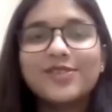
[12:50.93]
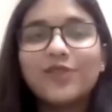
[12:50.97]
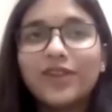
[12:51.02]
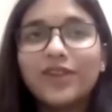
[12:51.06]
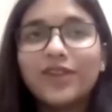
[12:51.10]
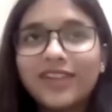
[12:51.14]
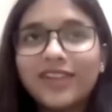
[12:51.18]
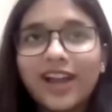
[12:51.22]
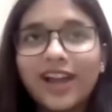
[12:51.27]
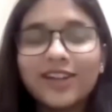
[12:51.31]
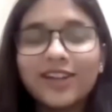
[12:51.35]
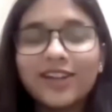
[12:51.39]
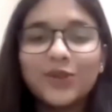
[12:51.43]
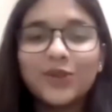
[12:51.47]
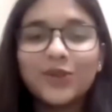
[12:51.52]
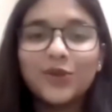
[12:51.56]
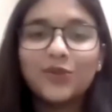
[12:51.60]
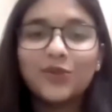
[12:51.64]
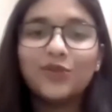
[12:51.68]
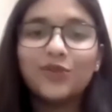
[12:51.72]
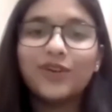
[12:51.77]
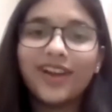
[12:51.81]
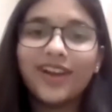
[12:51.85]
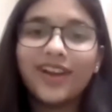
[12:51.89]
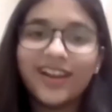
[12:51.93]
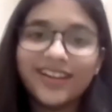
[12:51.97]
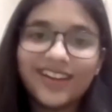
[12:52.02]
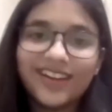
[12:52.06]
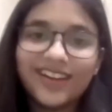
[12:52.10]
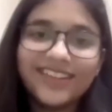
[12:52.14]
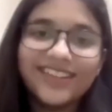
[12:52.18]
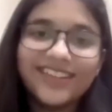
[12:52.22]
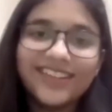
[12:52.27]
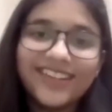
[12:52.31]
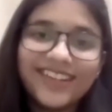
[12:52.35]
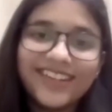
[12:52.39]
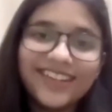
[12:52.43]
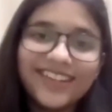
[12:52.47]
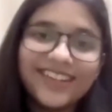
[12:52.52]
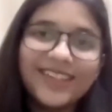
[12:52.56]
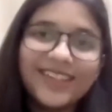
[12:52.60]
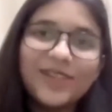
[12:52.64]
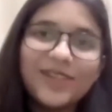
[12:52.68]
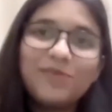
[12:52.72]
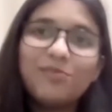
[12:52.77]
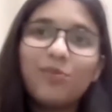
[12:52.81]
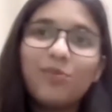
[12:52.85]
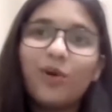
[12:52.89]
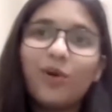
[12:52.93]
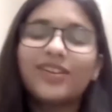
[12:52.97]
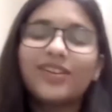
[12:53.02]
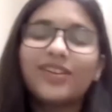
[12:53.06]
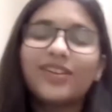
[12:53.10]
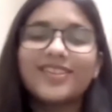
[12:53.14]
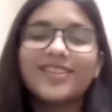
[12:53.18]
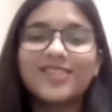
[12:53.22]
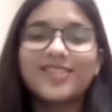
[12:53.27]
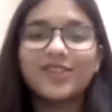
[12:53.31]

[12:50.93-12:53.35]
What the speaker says: all, thank you for highlighting the importance